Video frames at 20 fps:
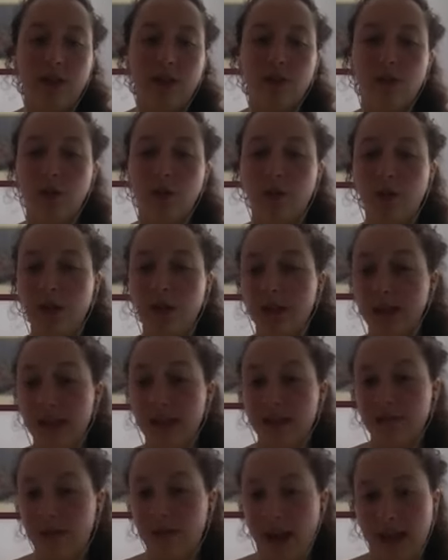So
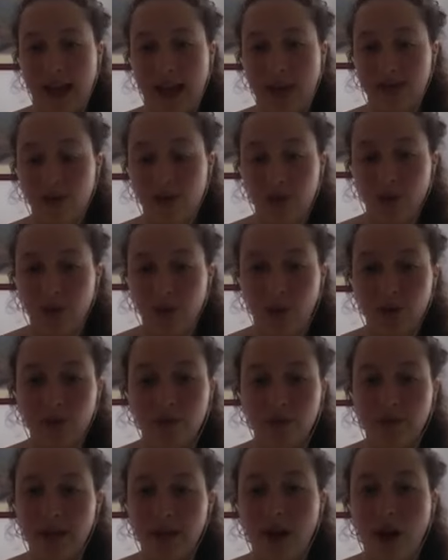I had no
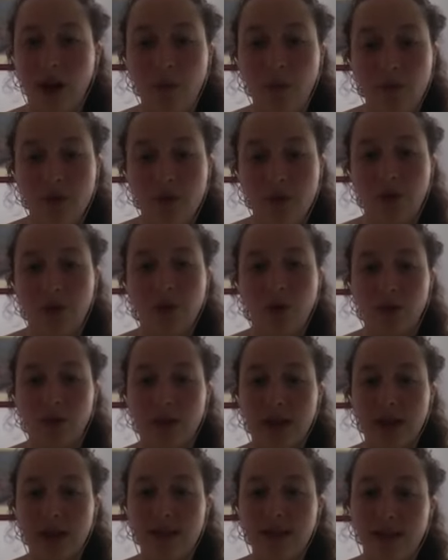almost no
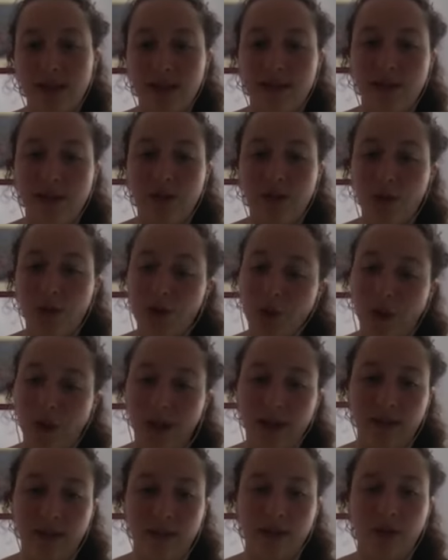contacts in this
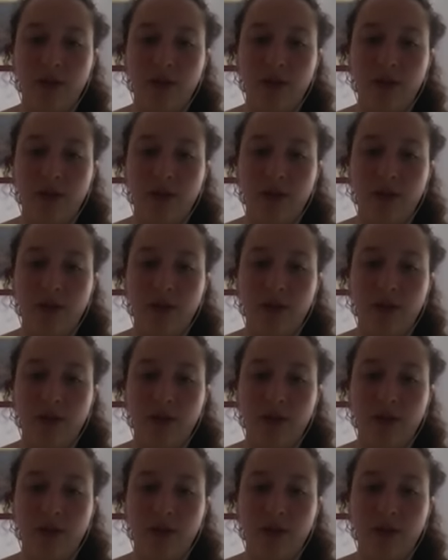industry